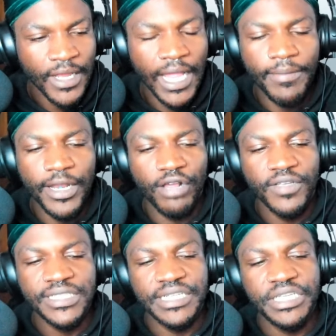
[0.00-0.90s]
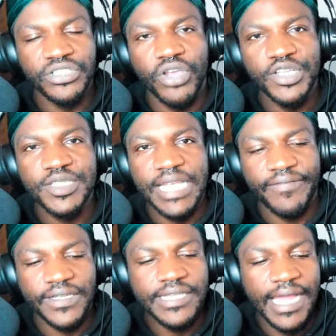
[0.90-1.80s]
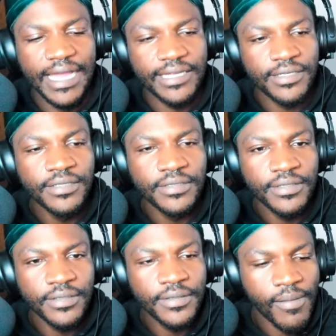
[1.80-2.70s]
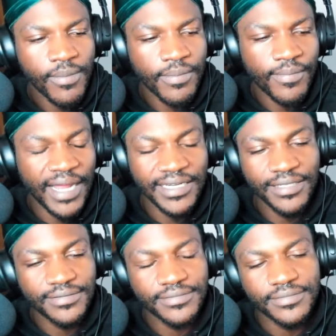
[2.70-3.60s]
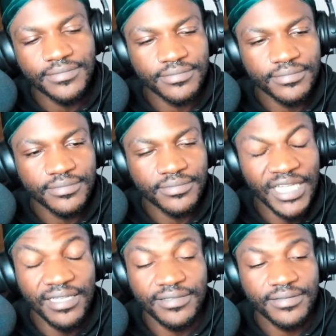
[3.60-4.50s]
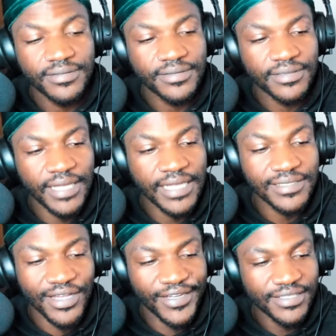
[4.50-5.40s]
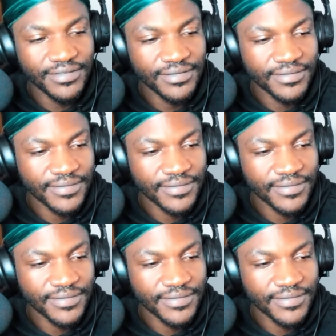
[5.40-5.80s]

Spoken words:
I mean, obviously, she's going to save her dad. But that's nice.